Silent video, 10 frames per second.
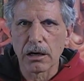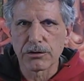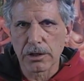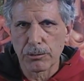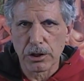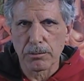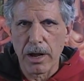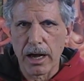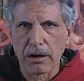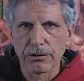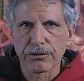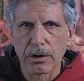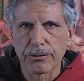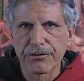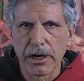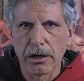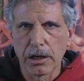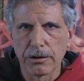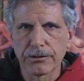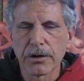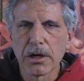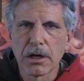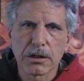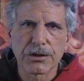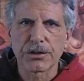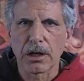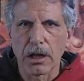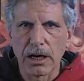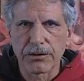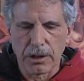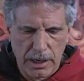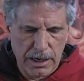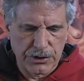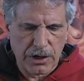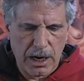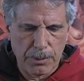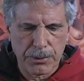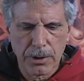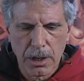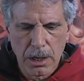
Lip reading: of subject matter from figurative to still life to landscape.